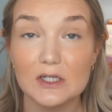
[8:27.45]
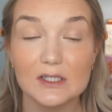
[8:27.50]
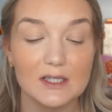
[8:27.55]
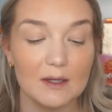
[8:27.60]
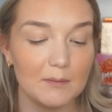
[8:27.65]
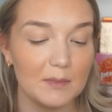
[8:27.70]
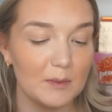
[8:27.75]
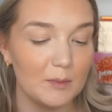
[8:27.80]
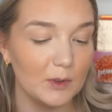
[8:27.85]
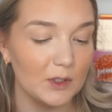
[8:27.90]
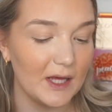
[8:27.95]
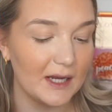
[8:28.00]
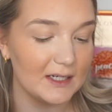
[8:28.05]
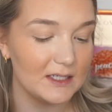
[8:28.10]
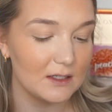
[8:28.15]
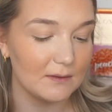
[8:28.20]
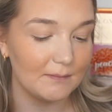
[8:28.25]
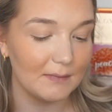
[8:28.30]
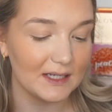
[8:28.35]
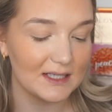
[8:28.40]
Some people like
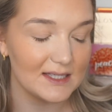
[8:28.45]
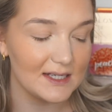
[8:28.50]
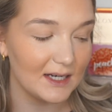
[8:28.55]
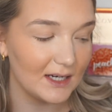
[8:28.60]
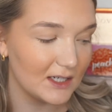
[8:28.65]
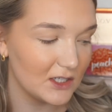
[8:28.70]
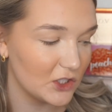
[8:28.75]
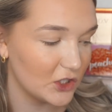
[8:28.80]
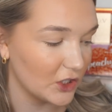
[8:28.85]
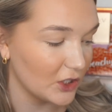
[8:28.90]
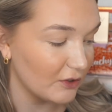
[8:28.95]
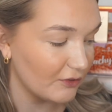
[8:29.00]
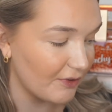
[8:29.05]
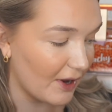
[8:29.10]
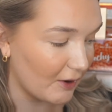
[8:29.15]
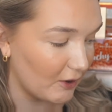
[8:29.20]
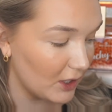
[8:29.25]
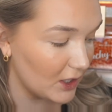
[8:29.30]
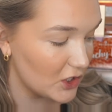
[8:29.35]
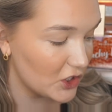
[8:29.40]
to mix it into their
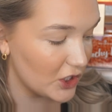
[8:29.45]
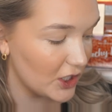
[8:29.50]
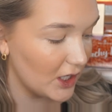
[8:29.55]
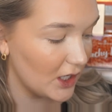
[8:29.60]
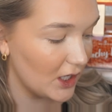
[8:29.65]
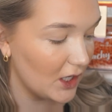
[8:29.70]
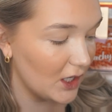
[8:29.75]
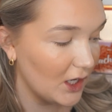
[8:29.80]
foundation.